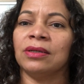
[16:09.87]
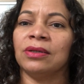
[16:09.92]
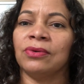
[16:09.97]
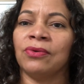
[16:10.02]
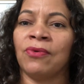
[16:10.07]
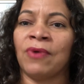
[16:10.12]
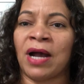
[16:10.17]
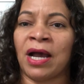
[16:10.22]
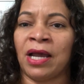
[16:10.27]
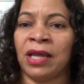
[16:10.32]

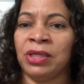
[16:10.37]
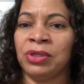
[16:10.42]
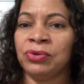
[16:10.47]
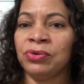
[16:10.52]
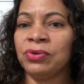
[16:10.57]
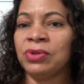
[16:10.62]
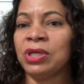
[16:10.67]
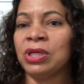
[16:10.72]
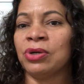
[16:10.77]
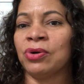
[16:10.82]

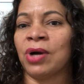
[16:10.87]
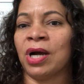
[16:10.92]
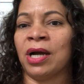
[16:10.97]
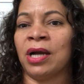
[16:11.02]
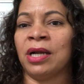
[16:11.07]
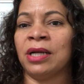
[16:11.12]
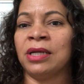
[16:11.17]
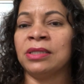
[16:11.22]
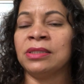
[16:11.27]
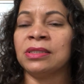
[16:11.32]
While you
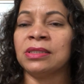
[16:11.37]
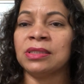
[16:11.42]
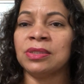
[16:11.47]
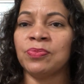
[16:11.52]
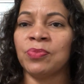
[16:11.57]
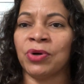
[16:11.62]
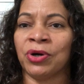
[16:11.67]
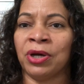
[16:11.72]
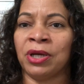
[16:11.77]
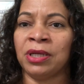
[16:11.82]
are in this
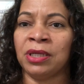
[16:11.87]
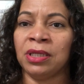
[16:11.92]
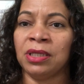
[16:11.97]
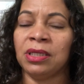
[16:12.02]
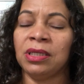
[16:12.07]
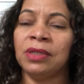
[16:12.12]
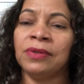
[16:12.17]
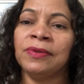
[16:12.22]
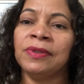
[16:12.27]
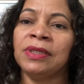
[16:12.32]
body,
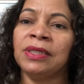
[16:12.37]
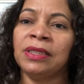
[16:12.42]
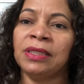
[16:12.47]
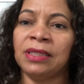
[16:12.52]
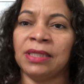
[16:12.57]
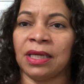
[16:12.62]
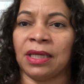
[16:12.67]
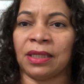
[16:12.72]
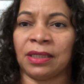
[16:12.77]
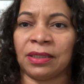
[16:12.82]
you need
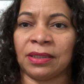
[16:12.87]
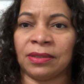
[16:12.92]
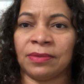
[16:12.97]
them.